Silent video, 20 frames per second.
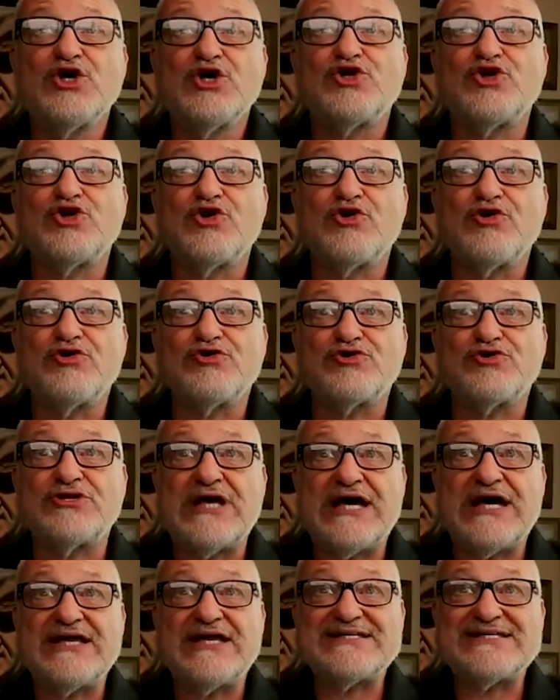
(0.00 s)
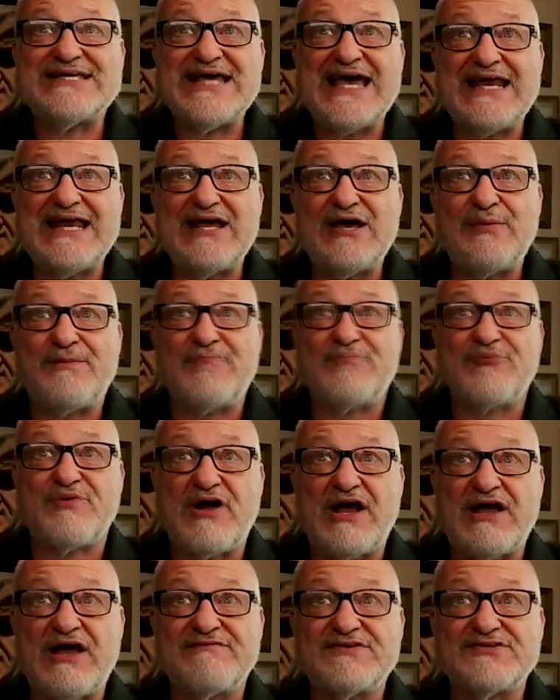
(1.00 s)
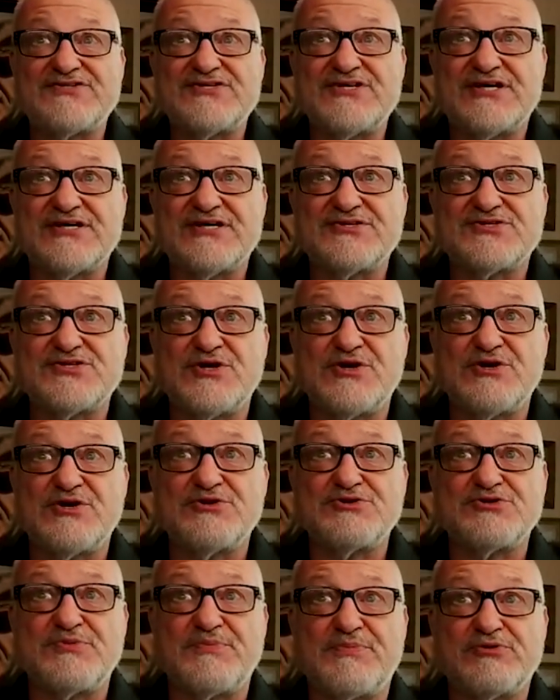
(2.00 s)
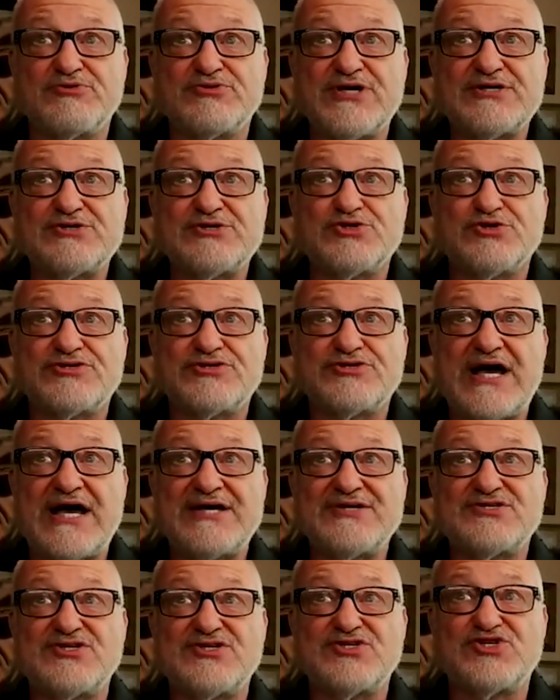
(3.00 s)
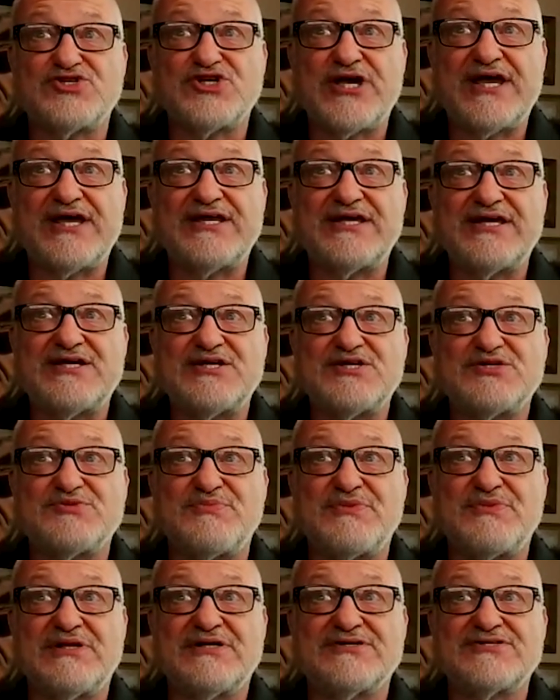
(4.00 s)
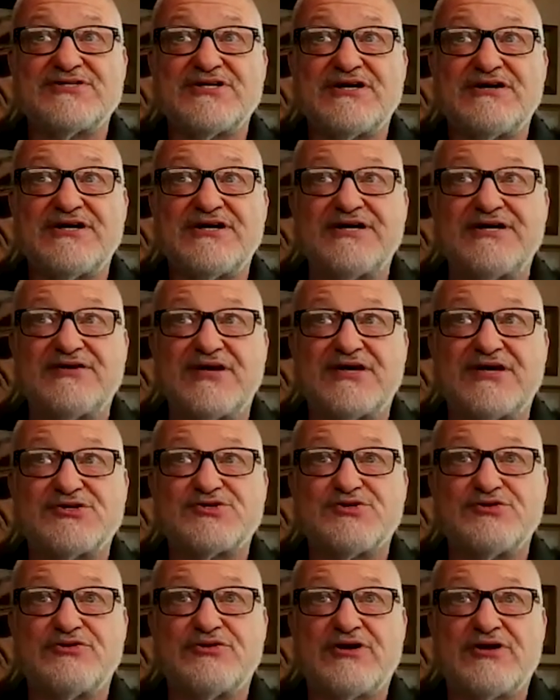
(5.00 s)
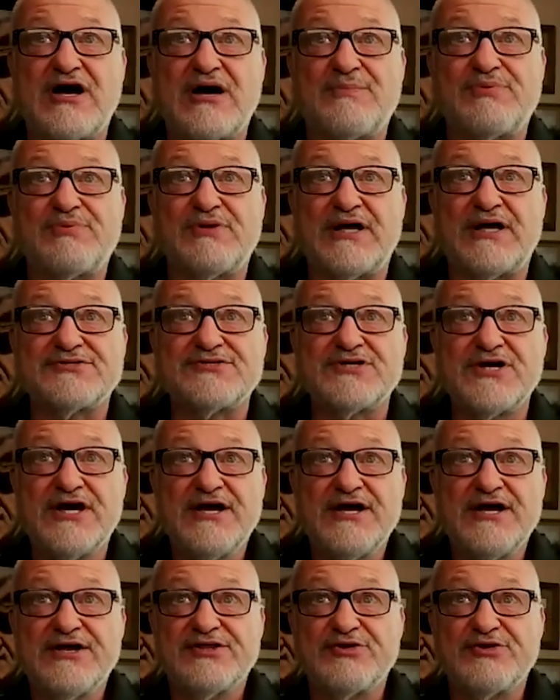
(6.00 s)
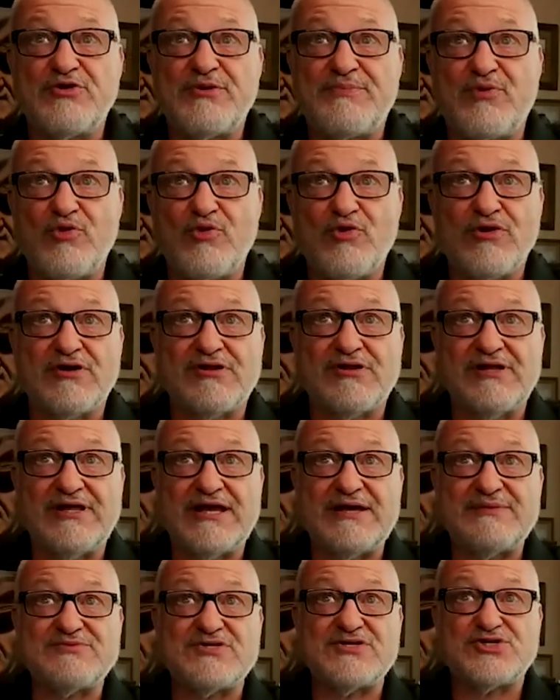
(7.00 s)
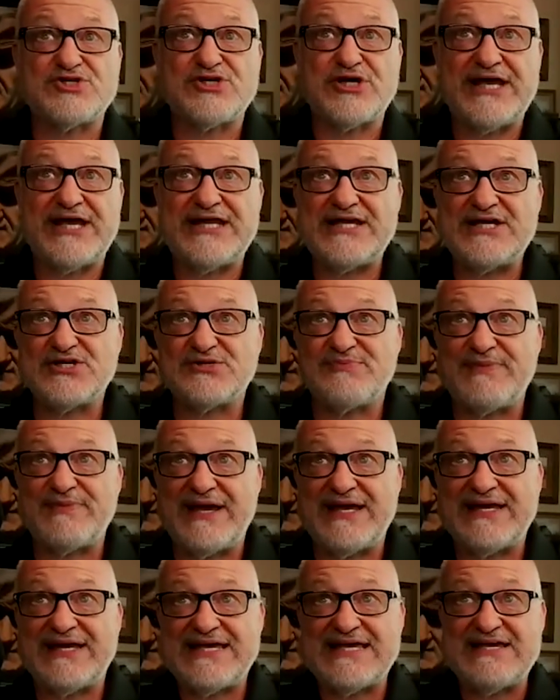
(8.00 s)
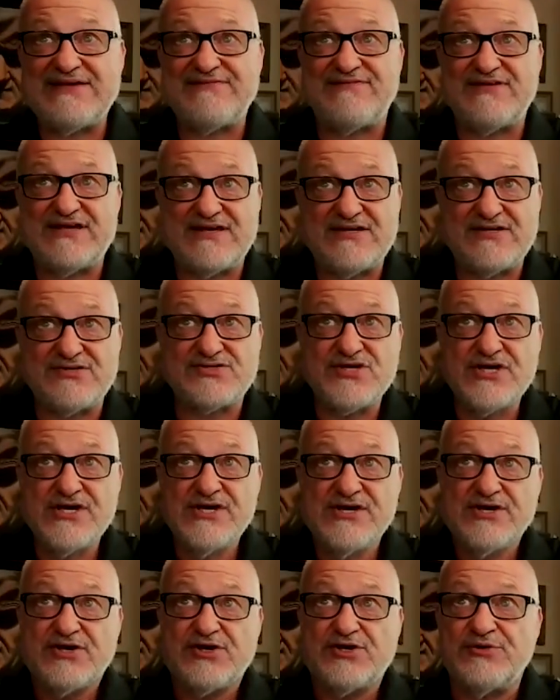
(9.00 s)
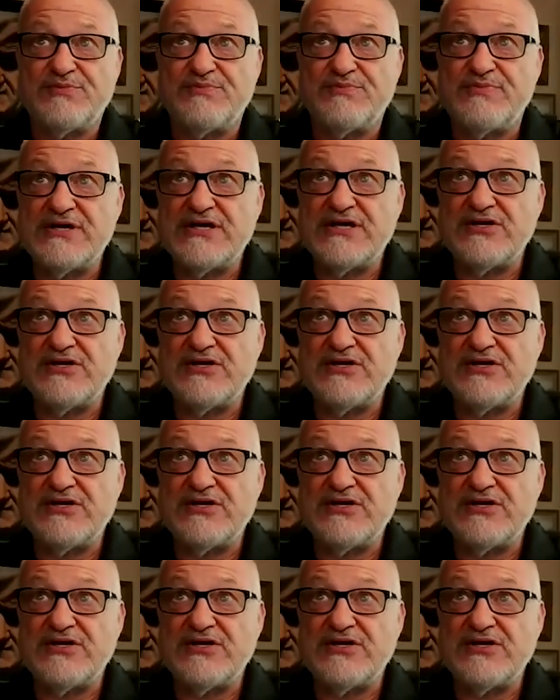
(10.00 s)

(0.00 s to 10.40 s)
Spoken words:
during data privacy concerns and potential ties to Chinese military industrial complex. The report claims that Chinese-made EVs could be